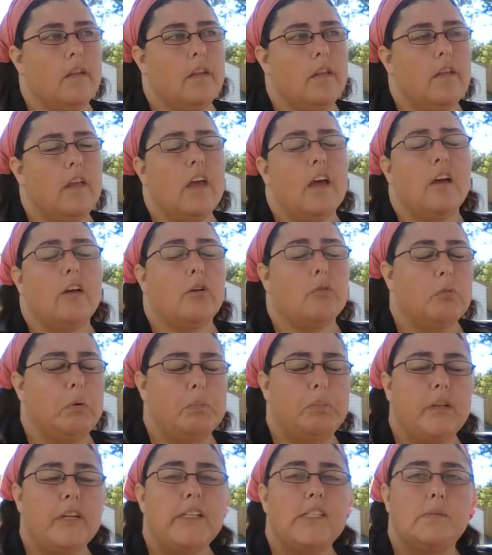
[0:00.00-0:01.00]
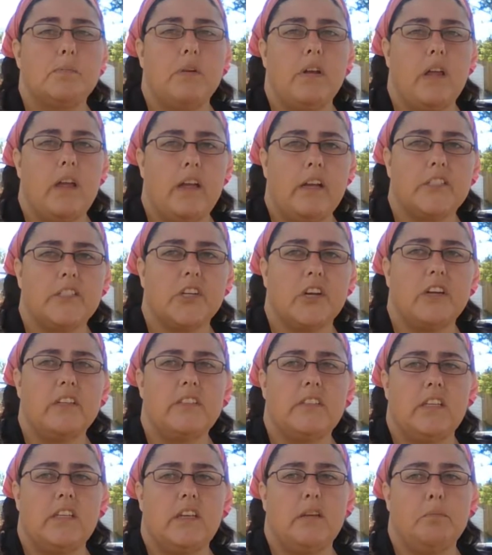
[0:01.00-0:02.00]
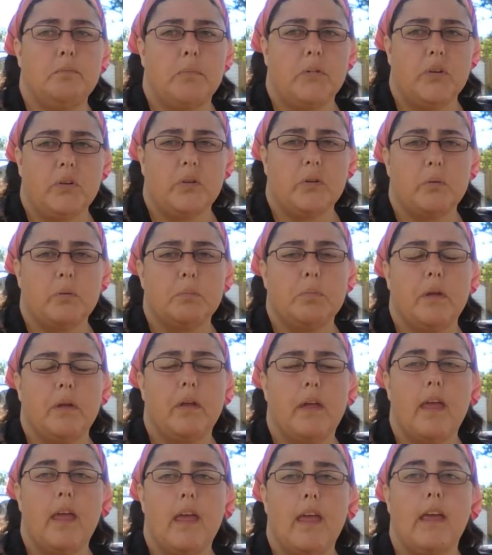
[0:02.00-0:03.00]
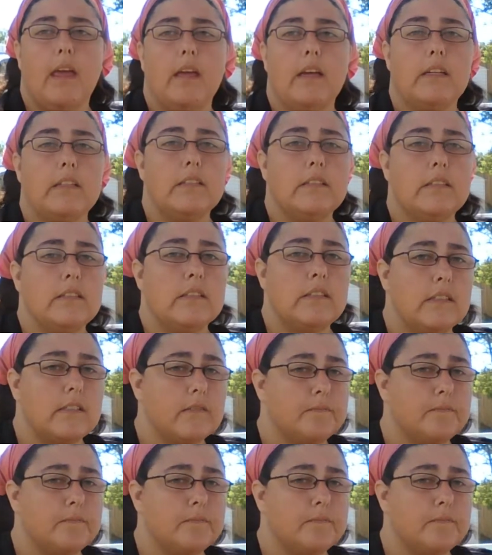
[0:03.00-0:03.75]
Yeah, a replacement HID bulb, and